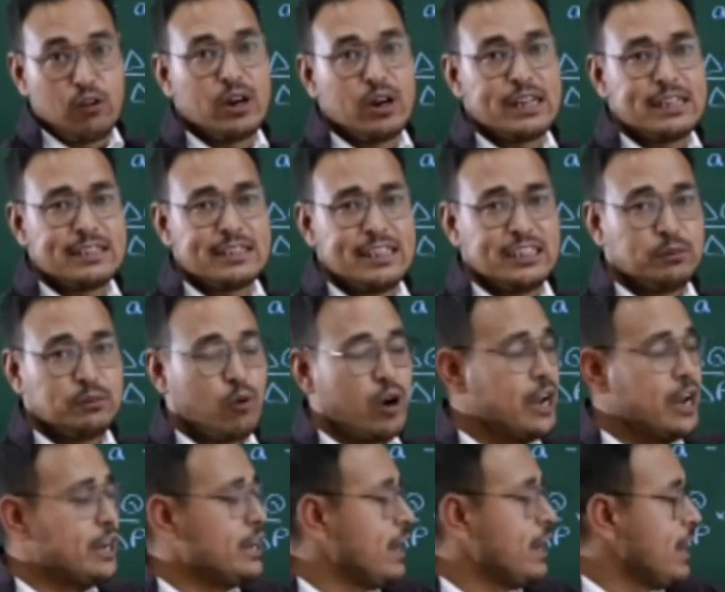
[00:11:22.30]
Now what is this
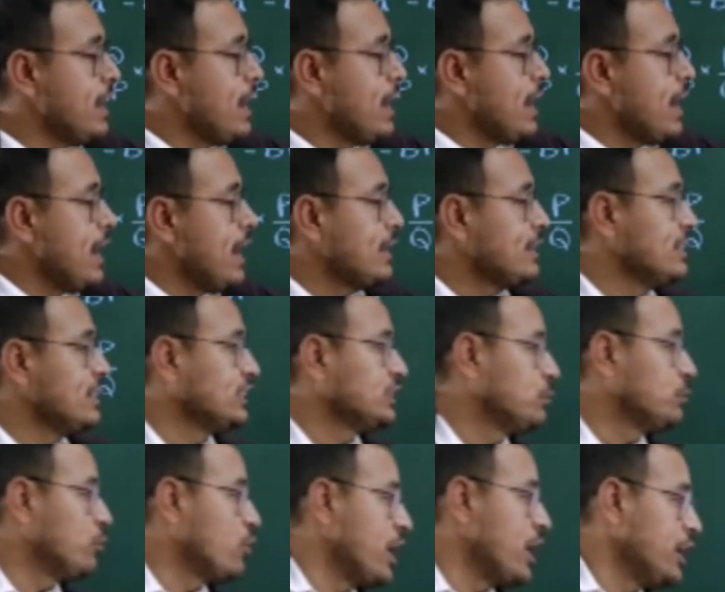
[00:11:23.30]
point? At
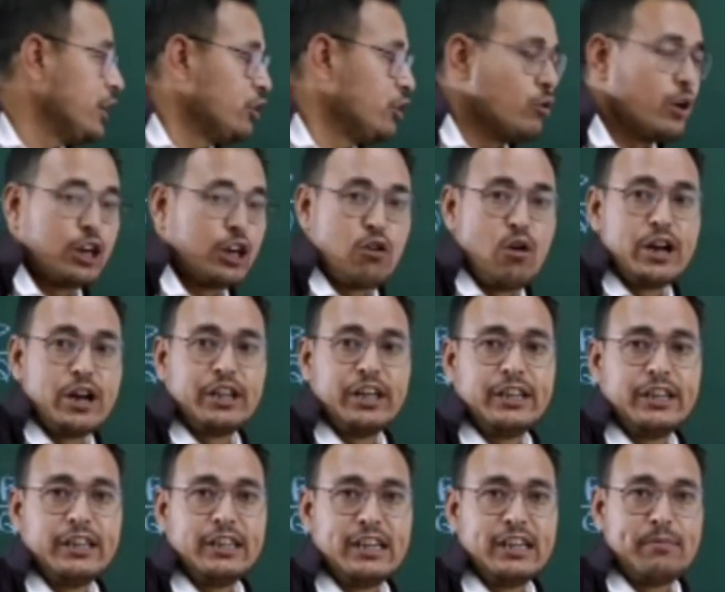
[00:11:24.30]
this point your
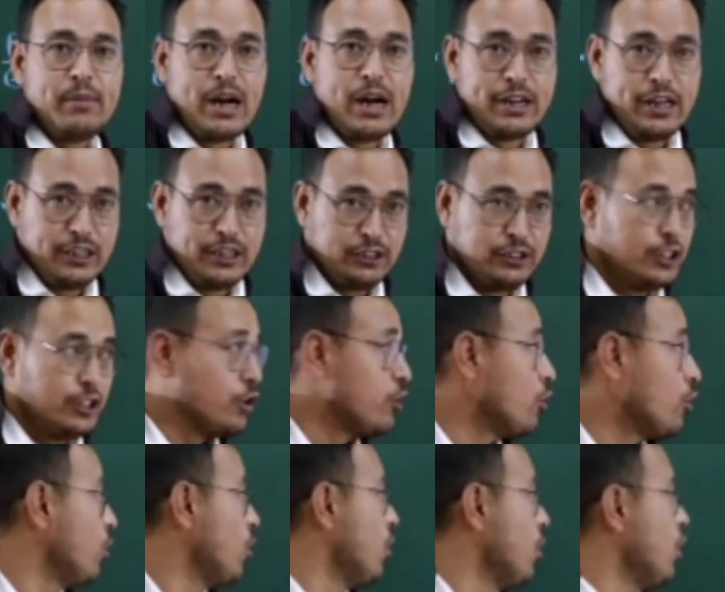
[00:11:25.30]
quantity demand is
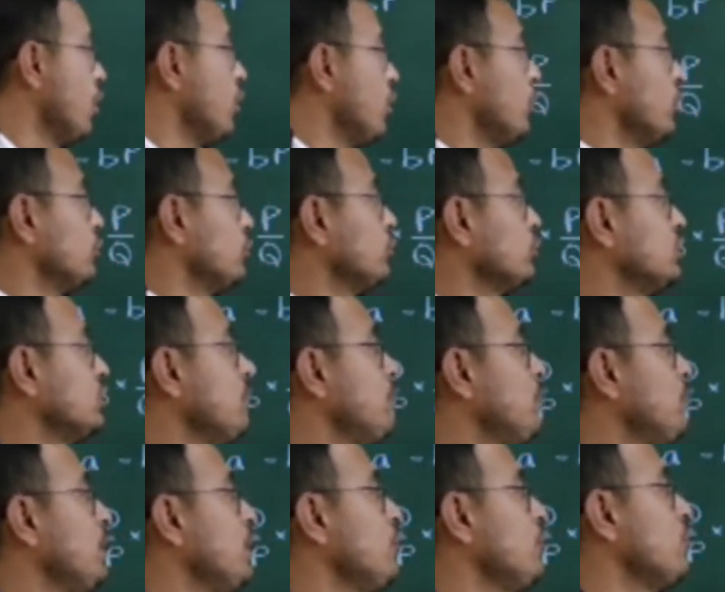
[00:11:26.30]
0. So
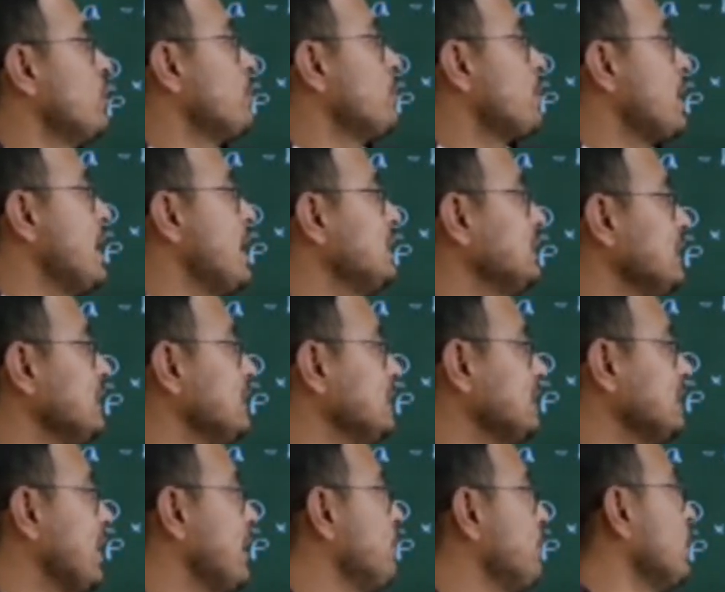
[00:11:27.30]
simply your price
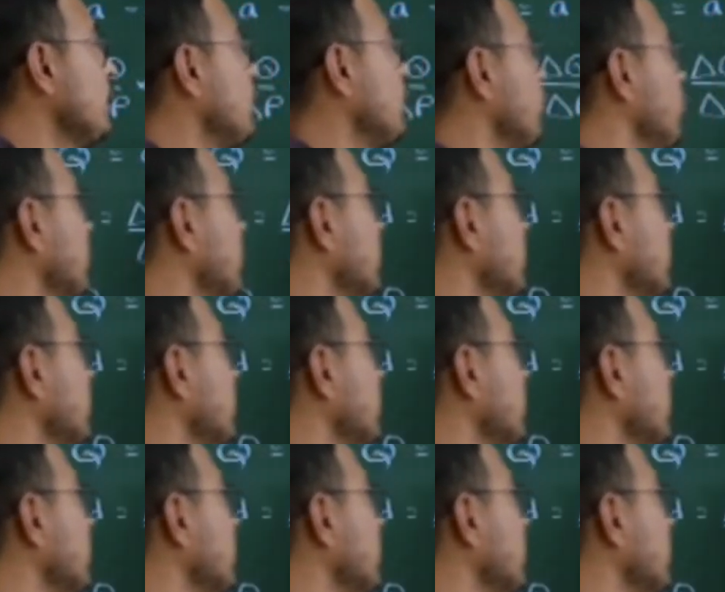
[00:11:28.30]
is AB.